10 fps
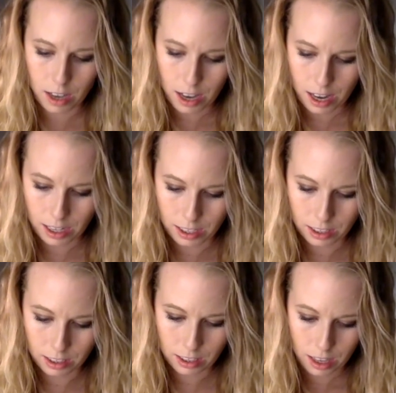And
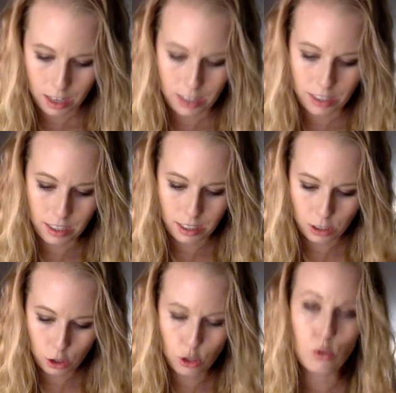he's
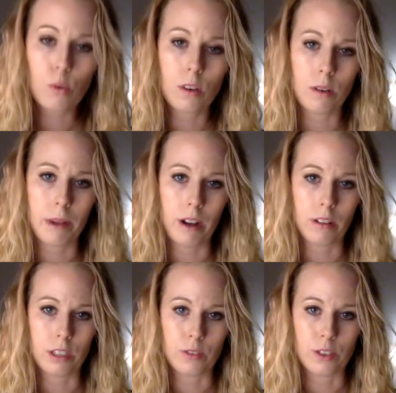sure about
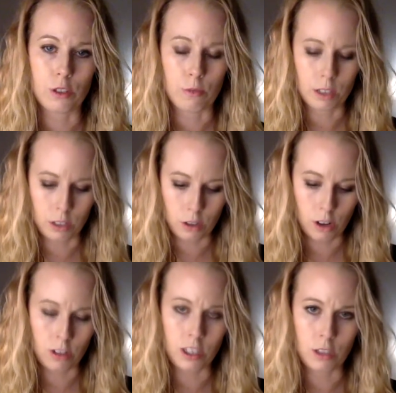his future with his
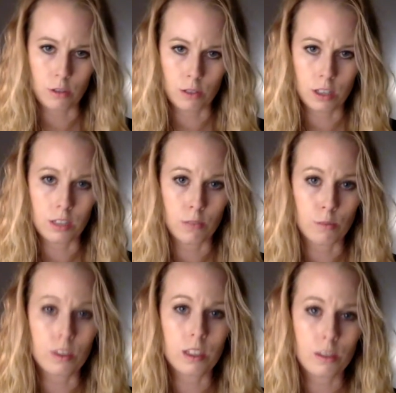daughter. He's
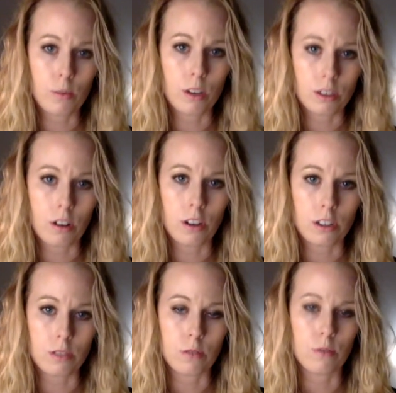really worked hard
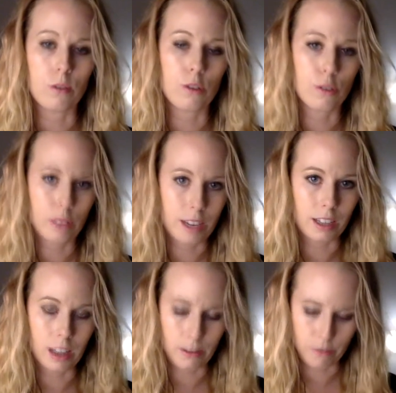to create a
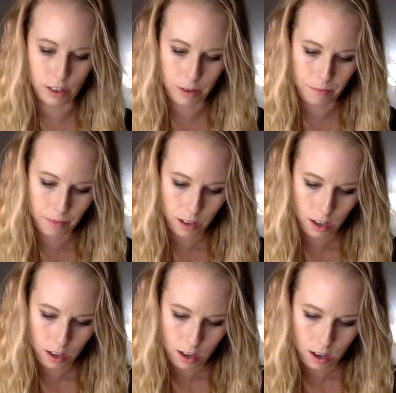life for them.
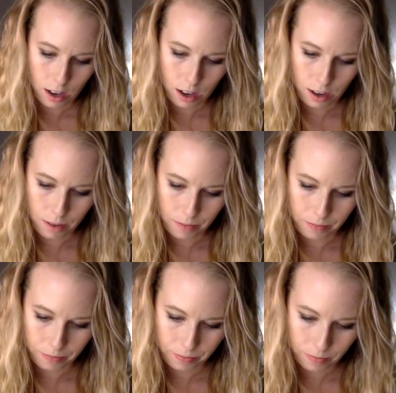And
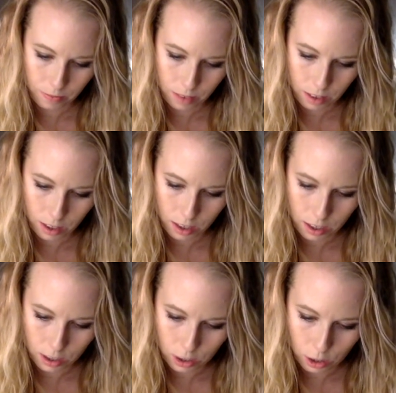
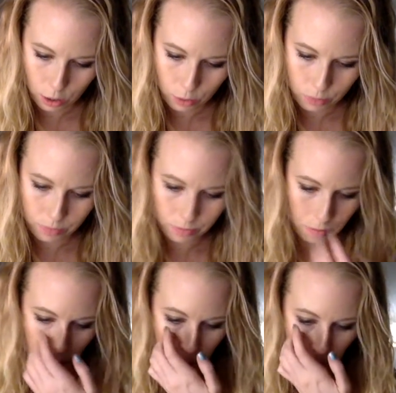so
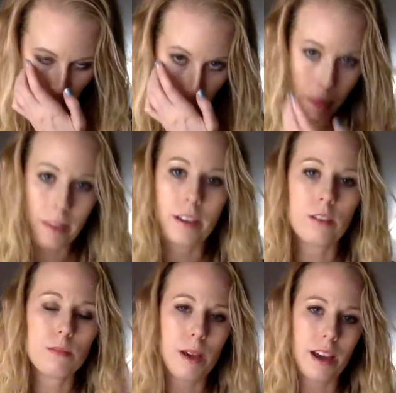he
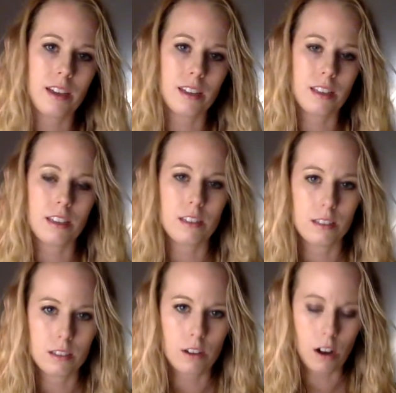goes back and
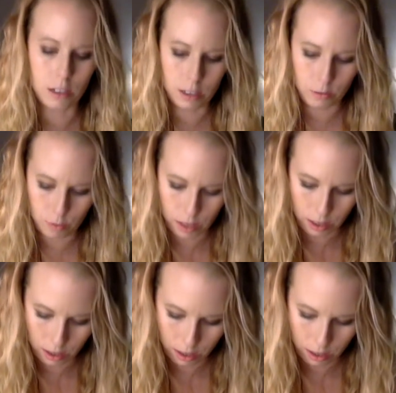he's talking with